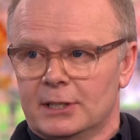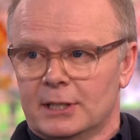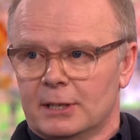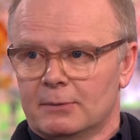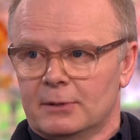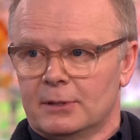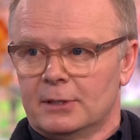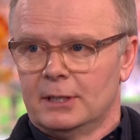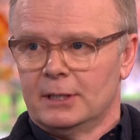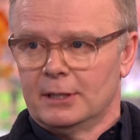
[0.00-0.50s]
is
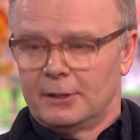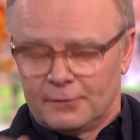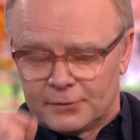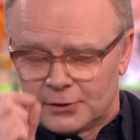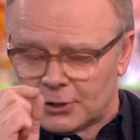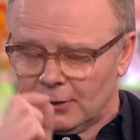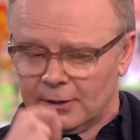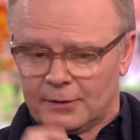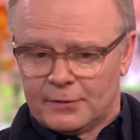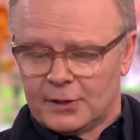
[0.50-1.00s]
absolutely the,
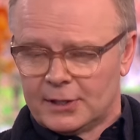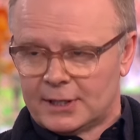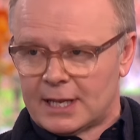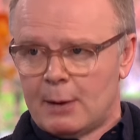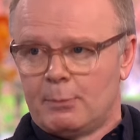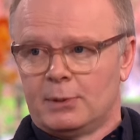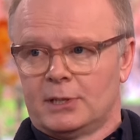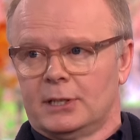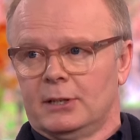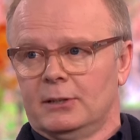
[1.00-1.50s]
sorry the first
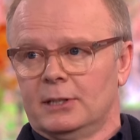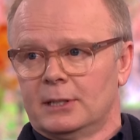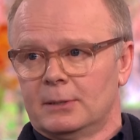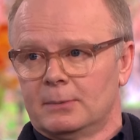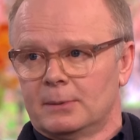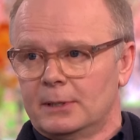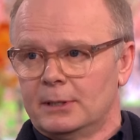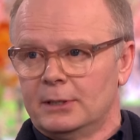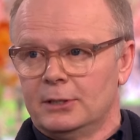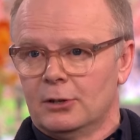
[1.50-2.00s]
episode is
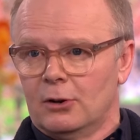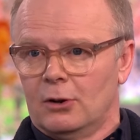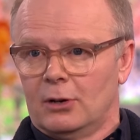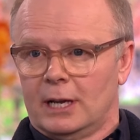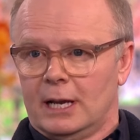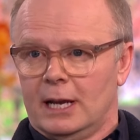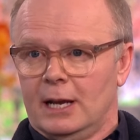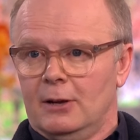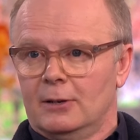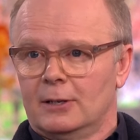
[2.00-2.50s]
absolutely
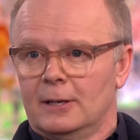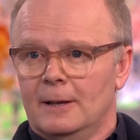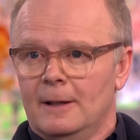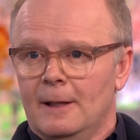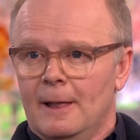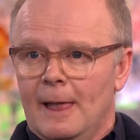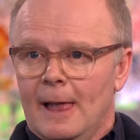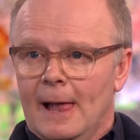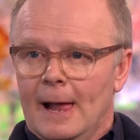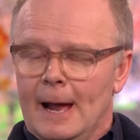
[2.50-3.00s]
knockout
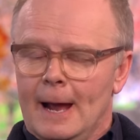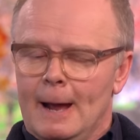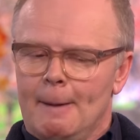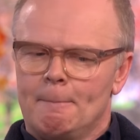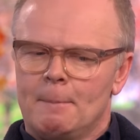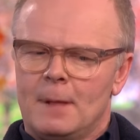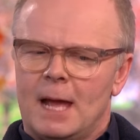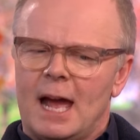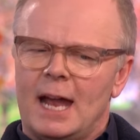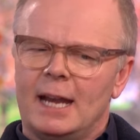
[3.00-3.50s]

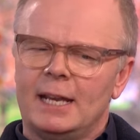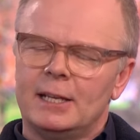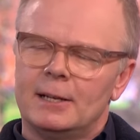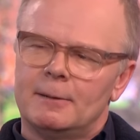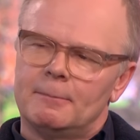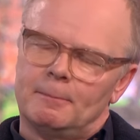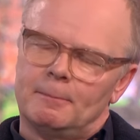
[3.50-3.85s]
um, well the fact